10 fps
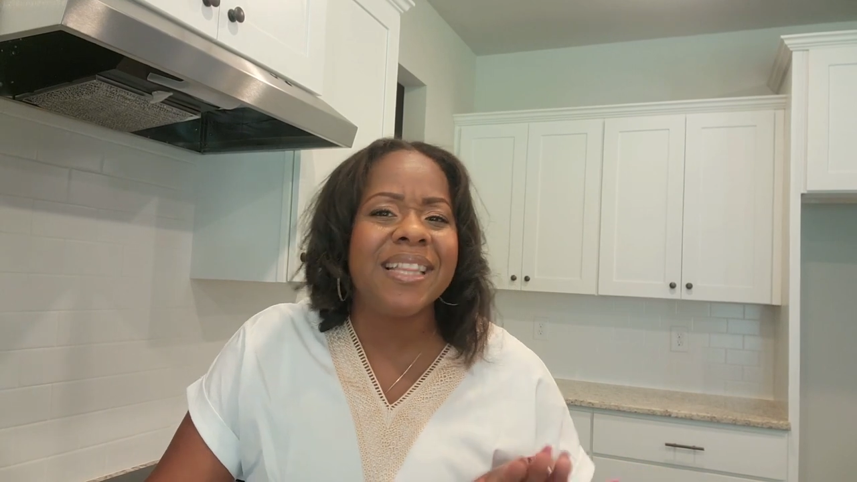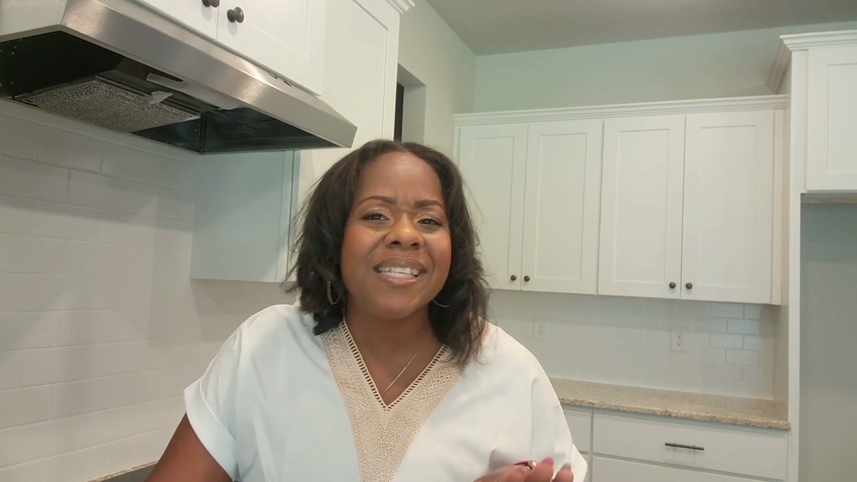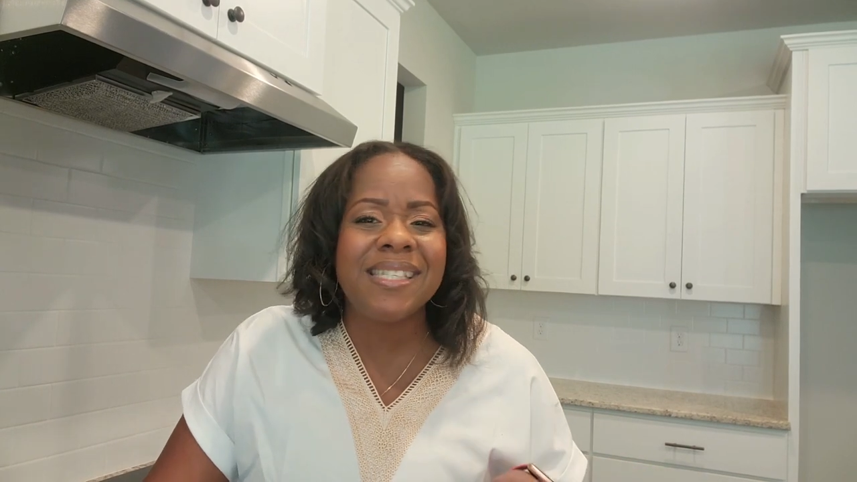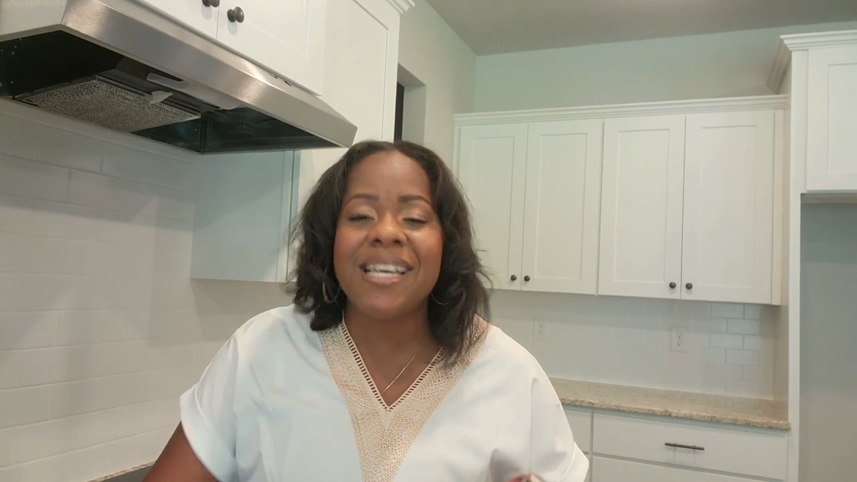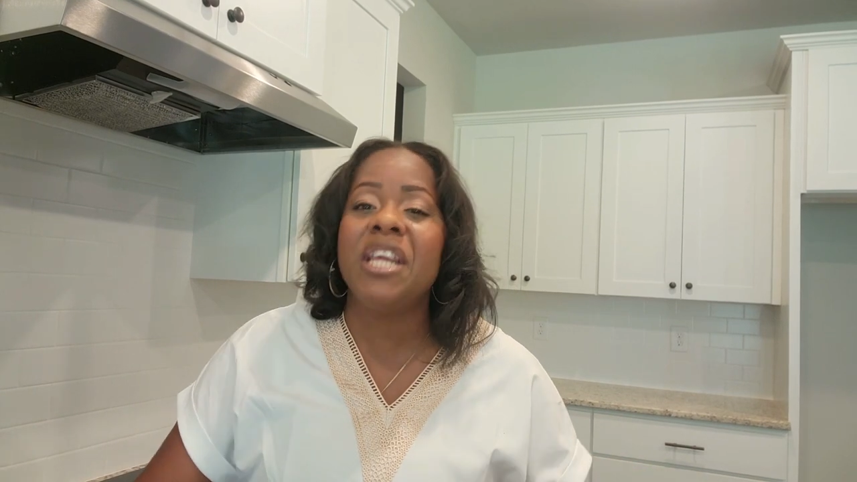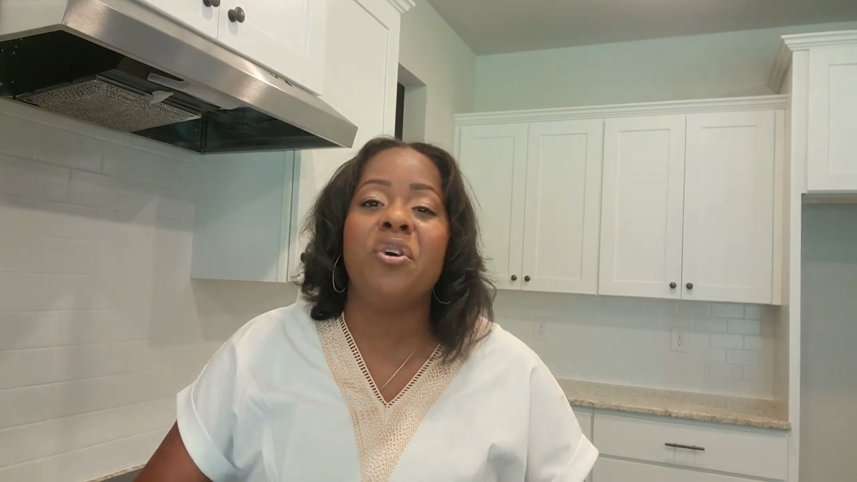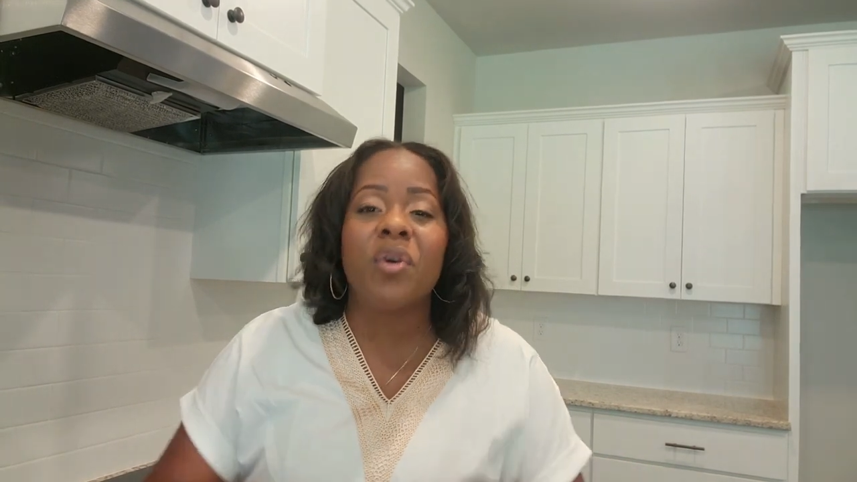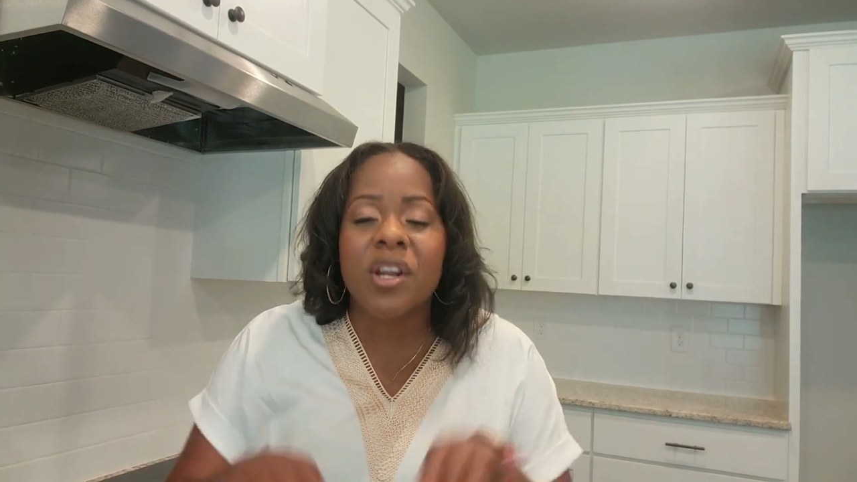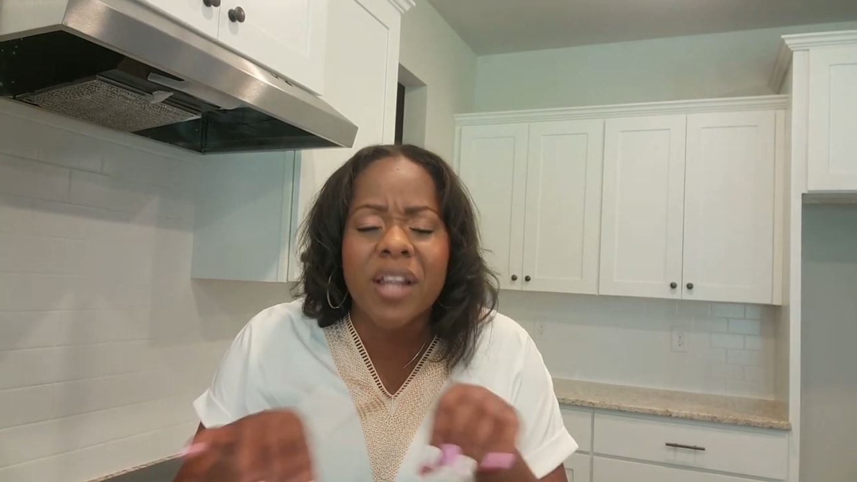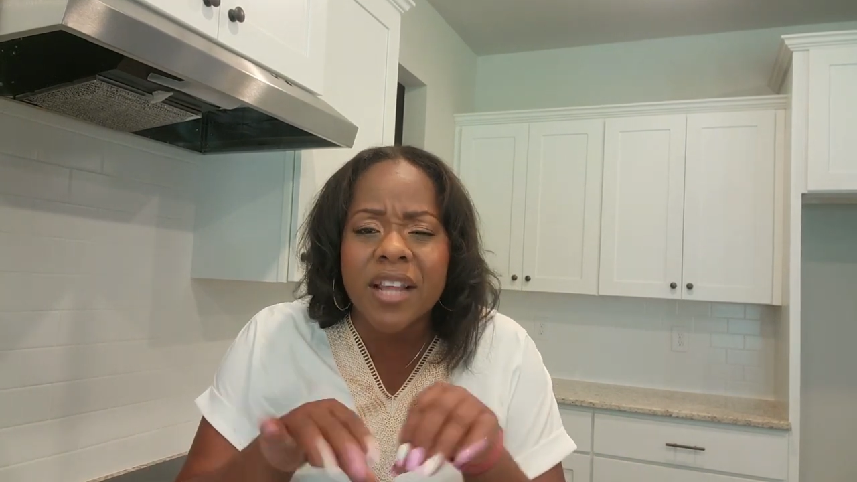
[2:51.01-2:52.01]
in the city,
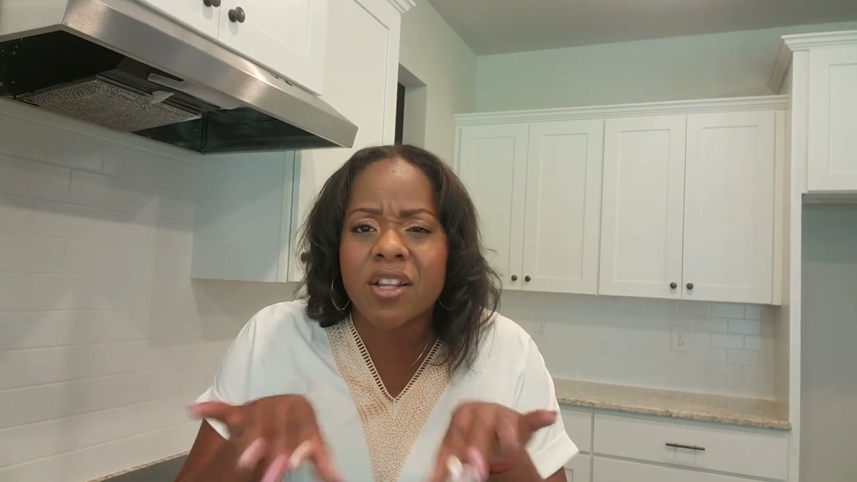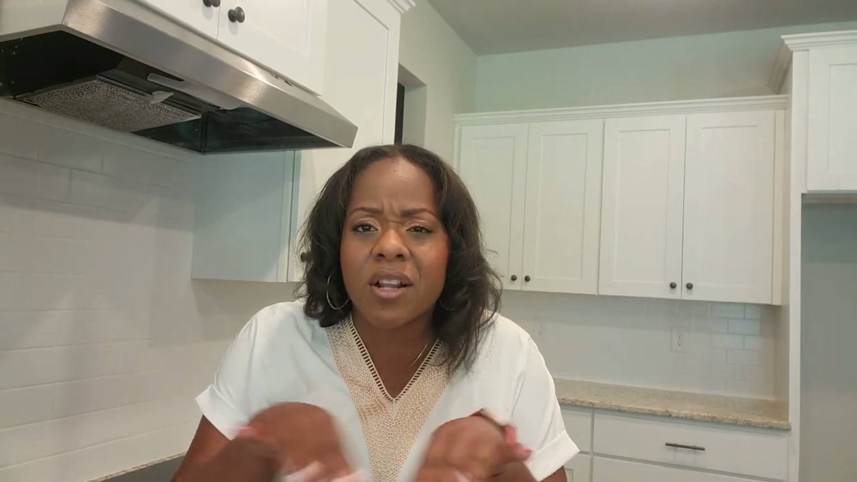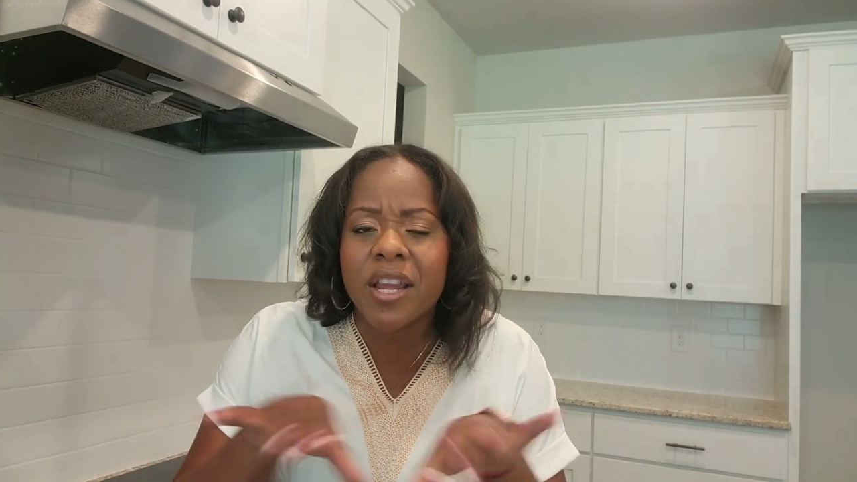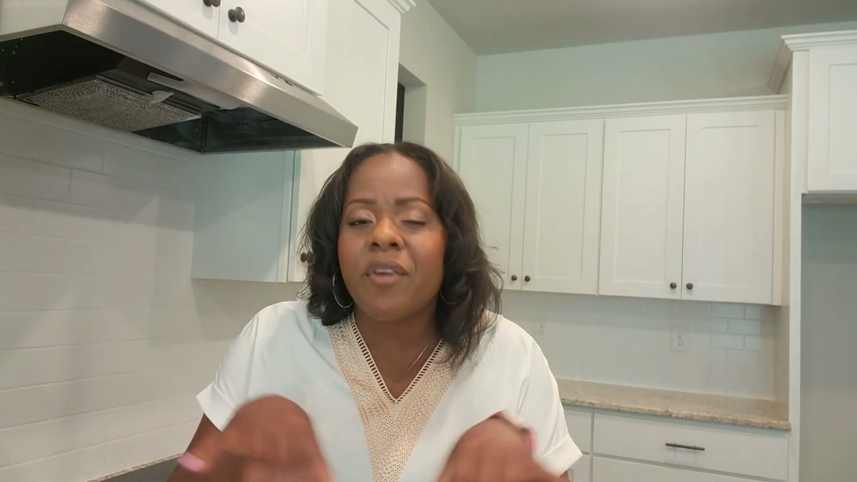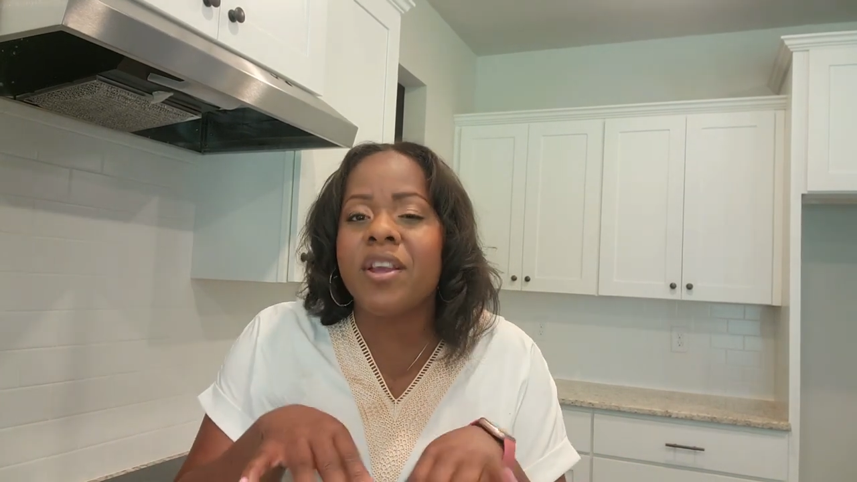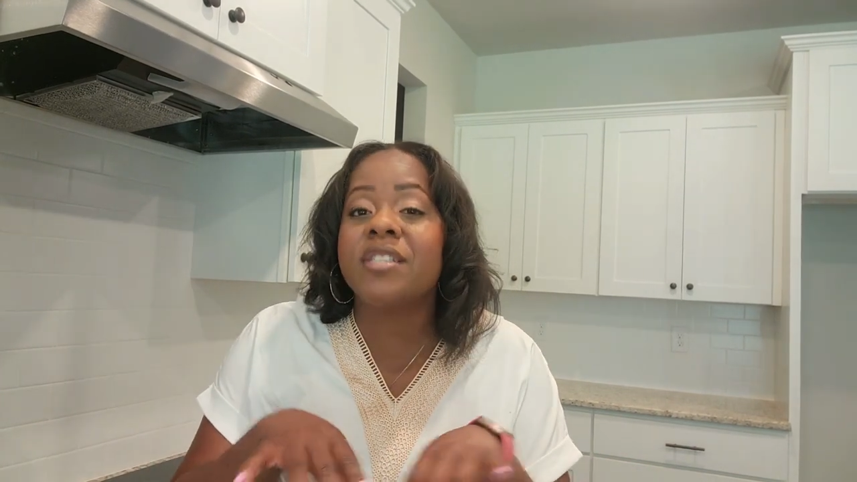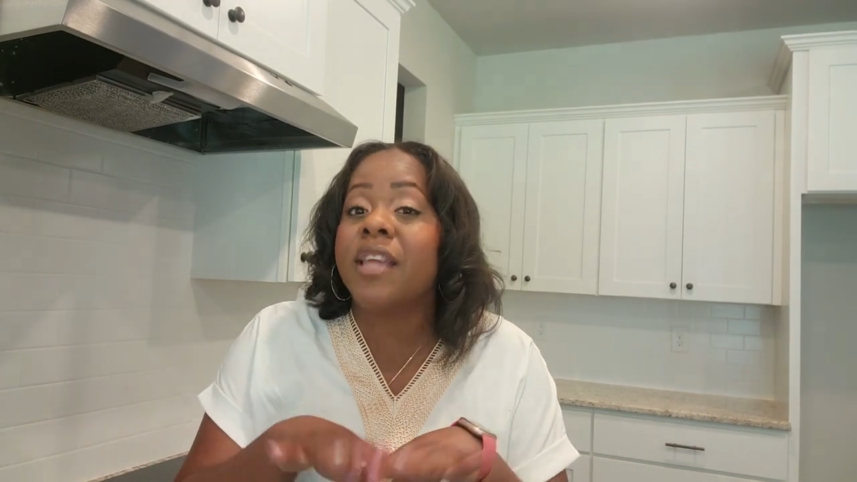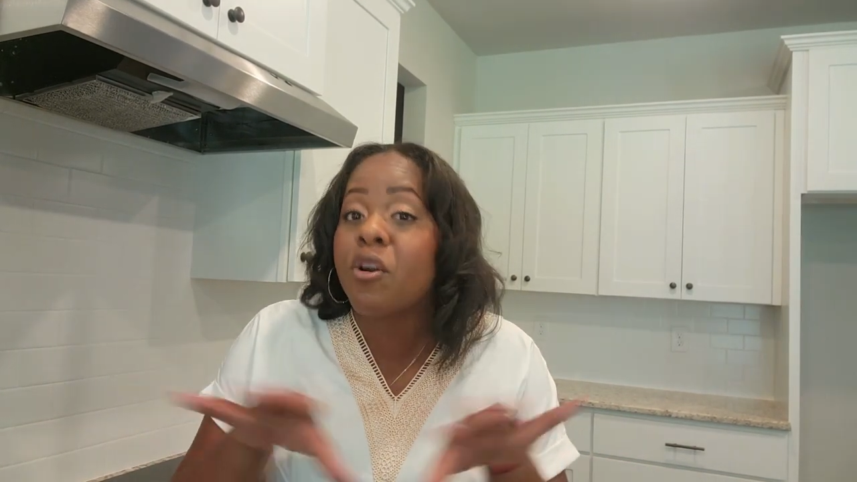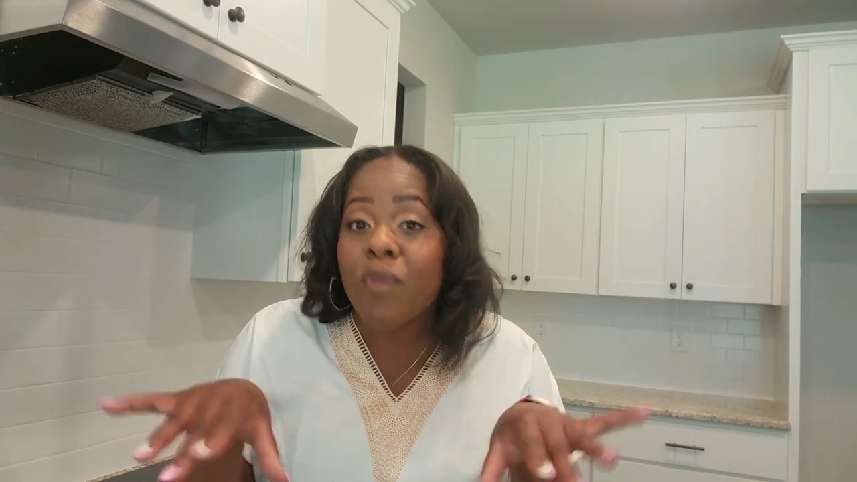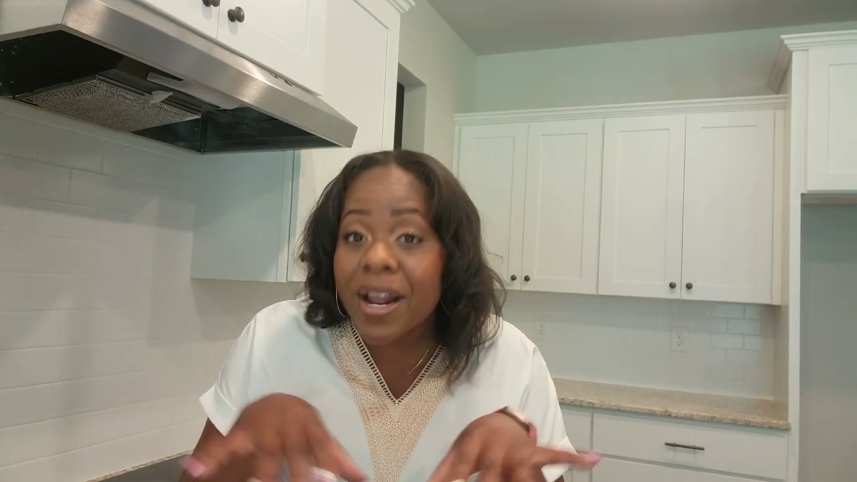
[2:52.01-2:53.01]
or in like areas
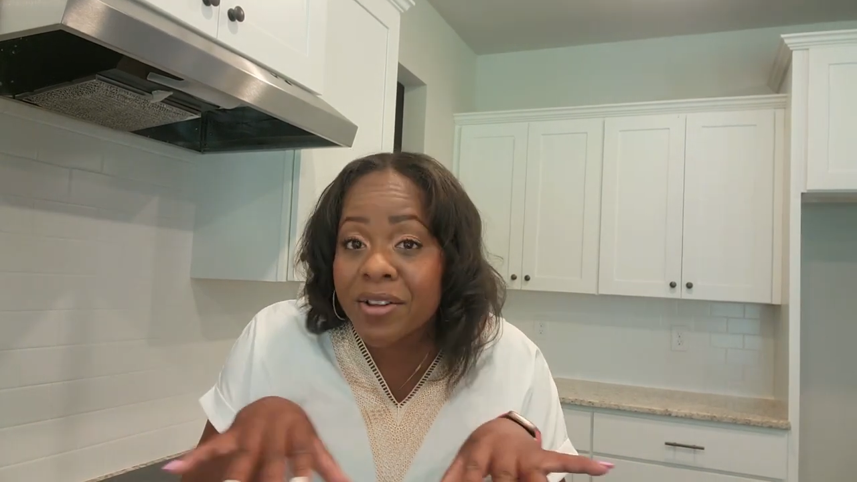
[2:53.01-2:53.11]
that are right